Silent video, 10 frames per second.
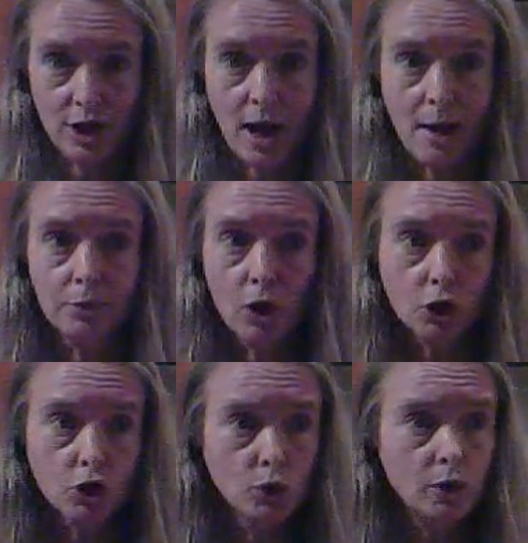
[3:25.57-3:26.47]
I'm not
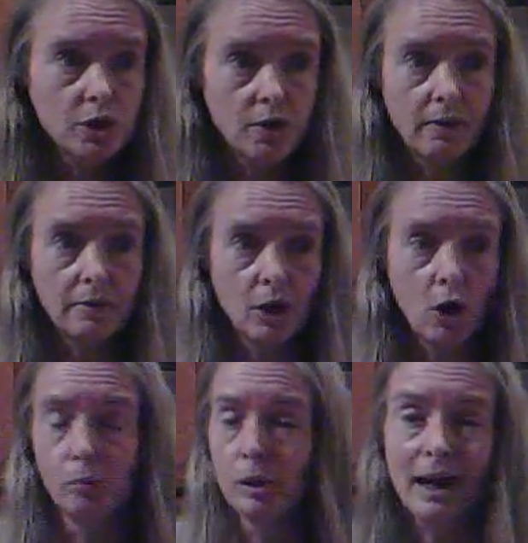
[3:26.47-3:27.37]
sure these have even
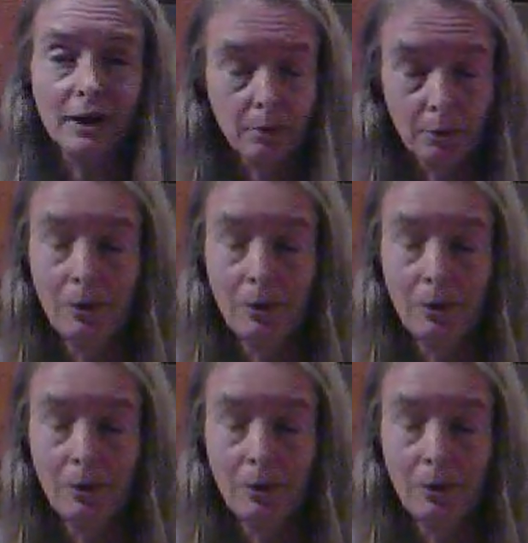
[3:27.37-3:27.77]
gone platinum.